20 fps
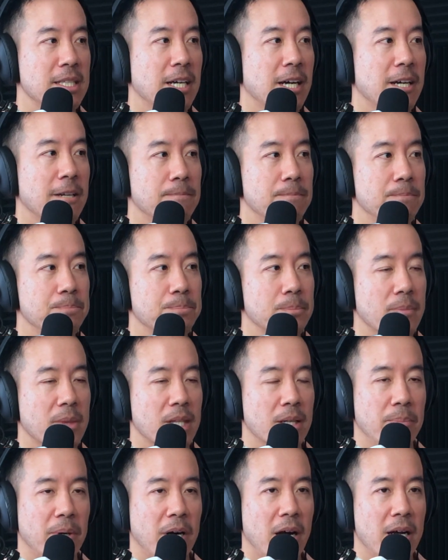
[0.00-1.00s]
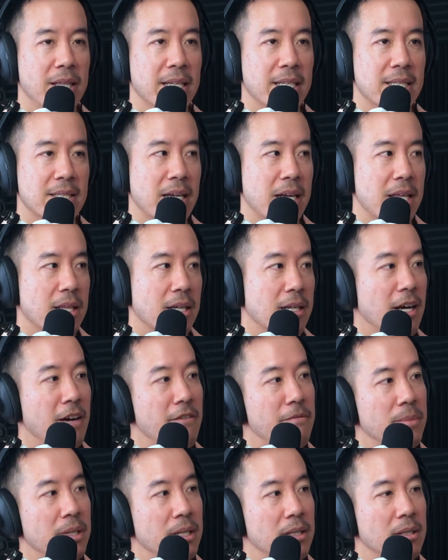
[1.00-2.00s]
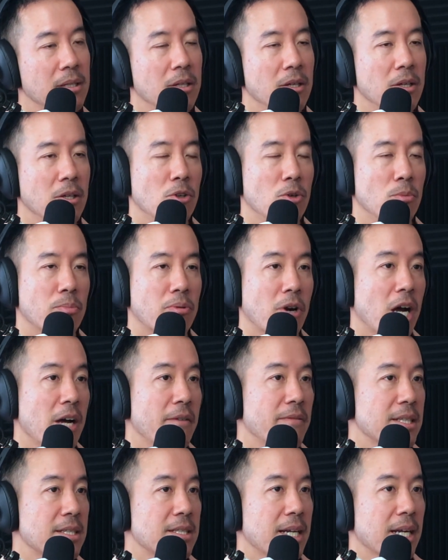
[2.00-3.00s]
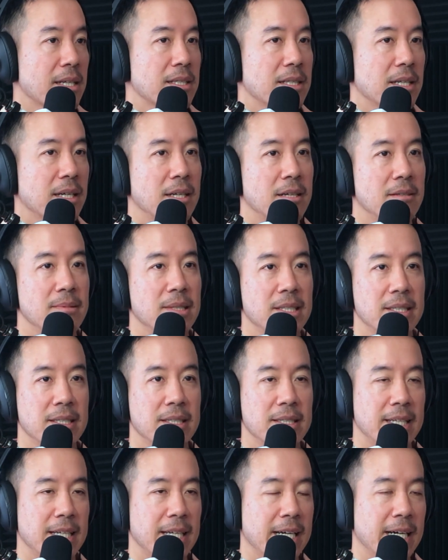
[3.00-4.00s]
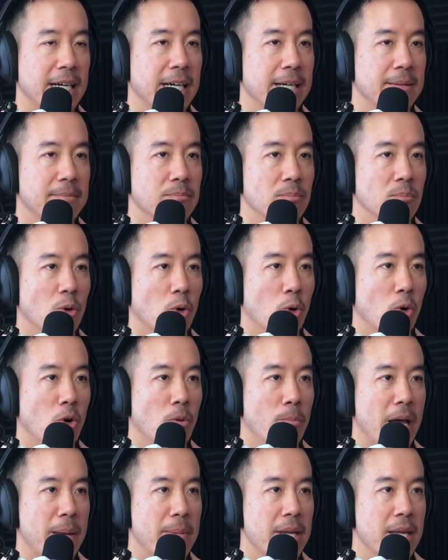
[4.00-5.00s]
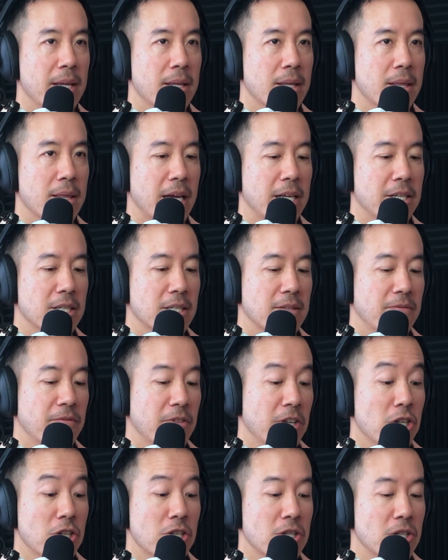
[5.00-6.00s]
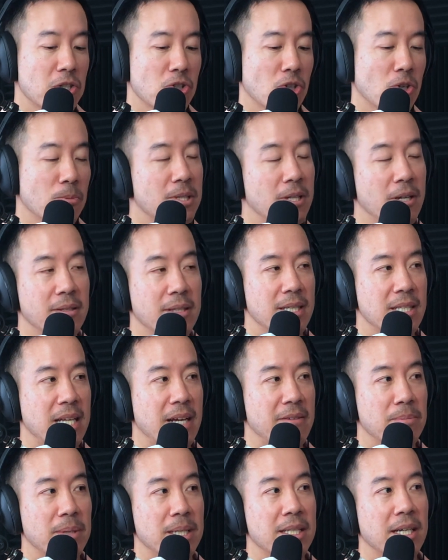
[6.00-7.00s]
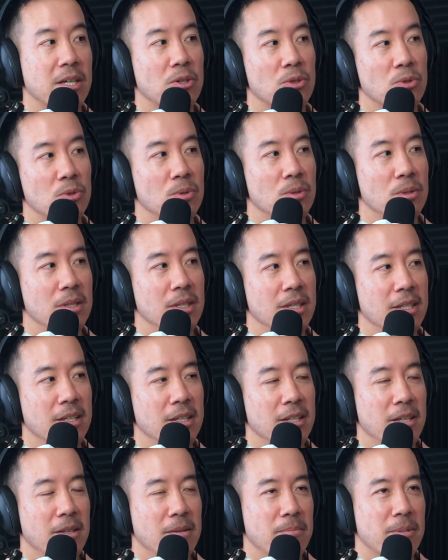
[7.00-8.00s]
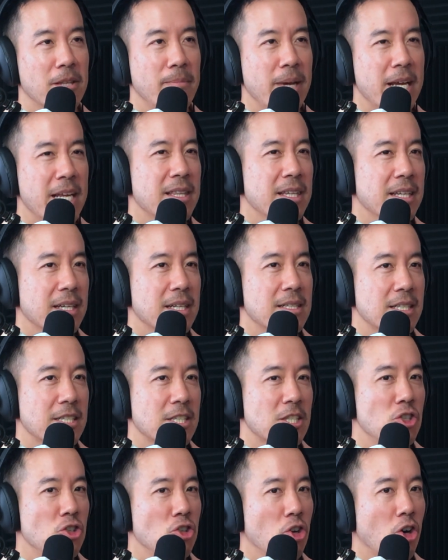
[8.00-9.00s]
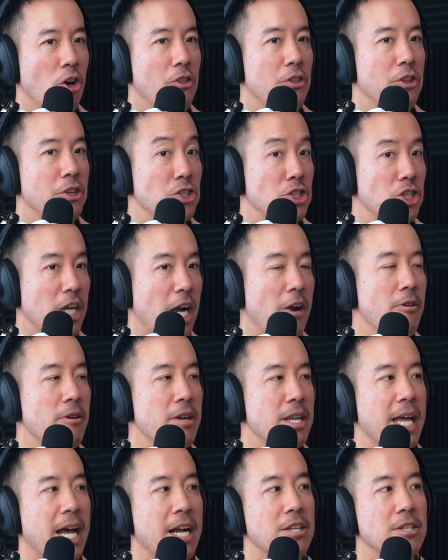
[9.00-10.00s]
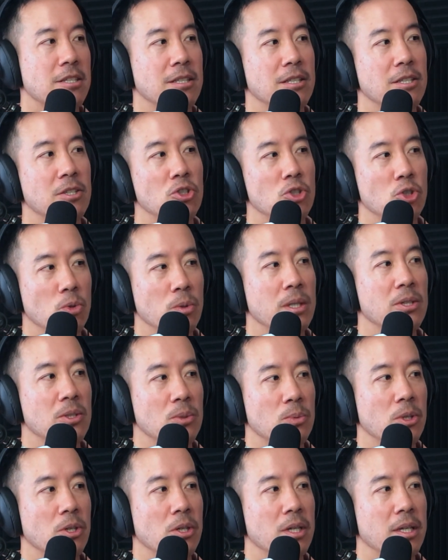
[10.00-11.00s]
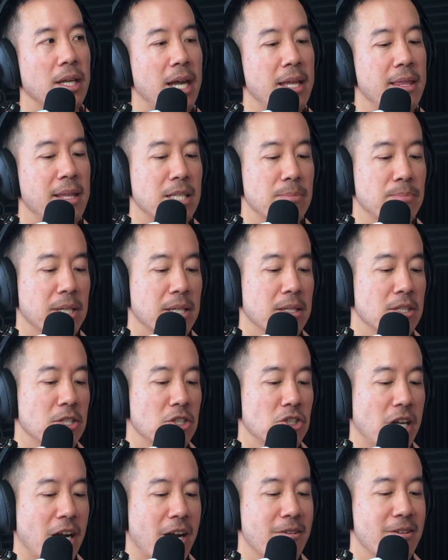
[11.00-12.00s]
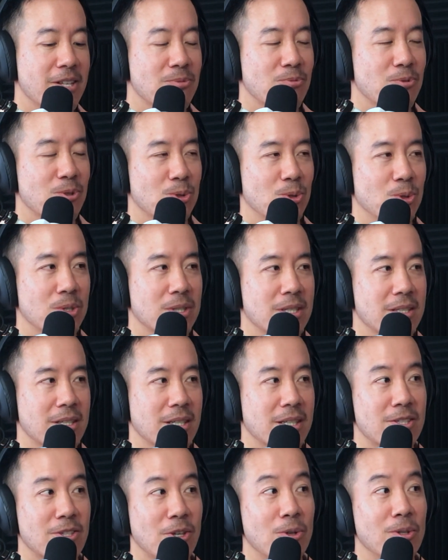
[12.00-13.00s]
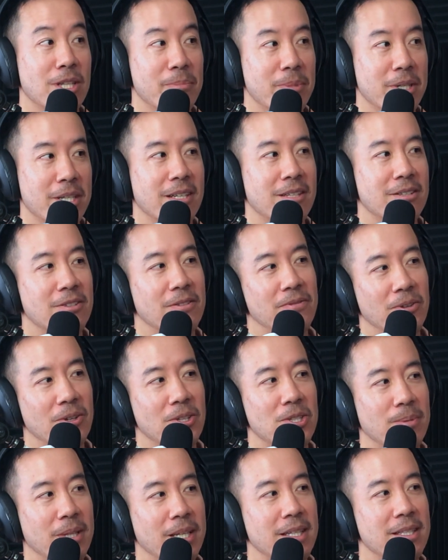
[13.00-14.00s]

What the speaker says: be done by, let's say, the government, private sector, or maybe they just finish the job it doesn't have to be done at all. But the main thing is it's not the charity actually doing the work, and that's because charities' resources are so limited in the first